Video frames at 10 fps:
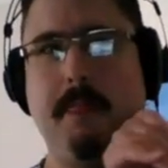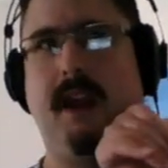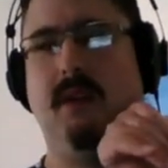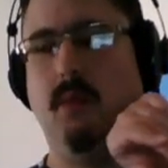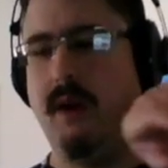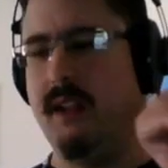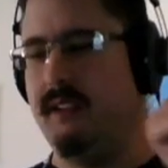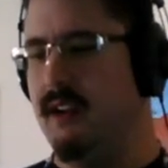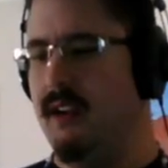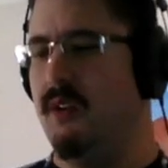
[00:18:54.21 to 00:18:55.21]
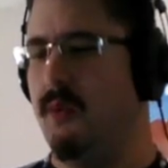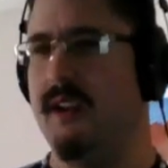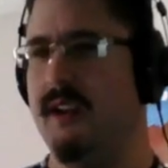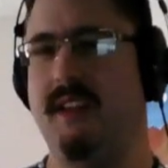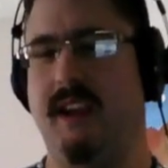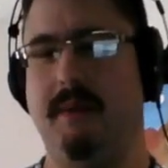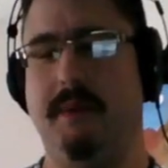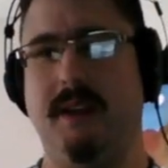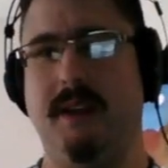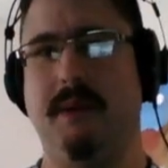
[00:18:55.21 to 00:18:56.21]
And what the
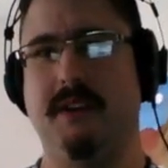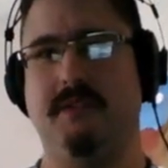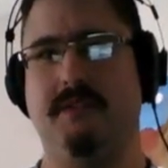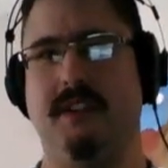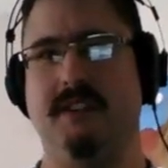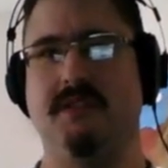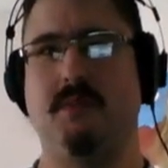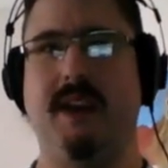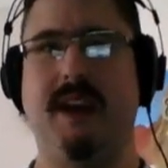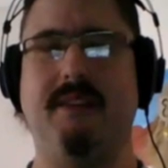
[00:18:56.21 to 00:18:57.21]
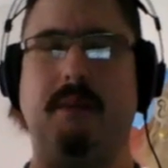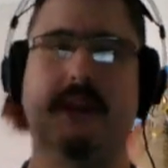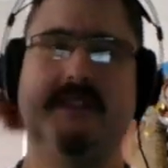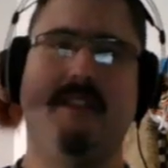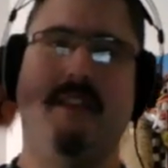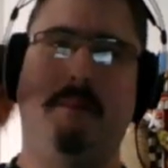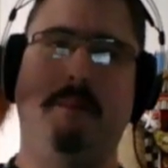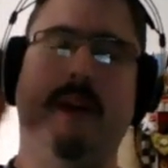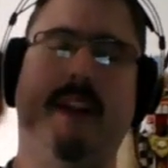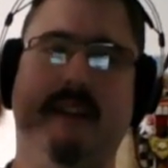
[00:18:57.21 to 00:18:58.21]
ABN buster does is we have it basically
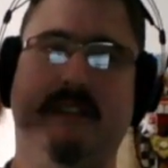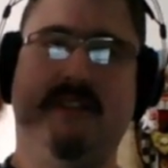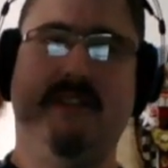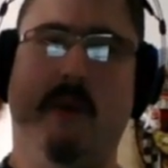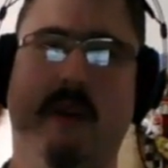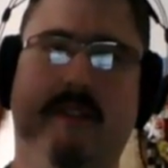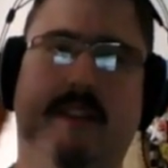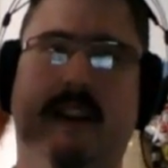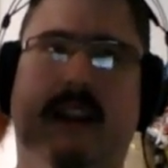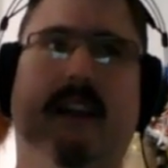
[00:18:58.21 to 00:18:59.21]
pointing like a sword or an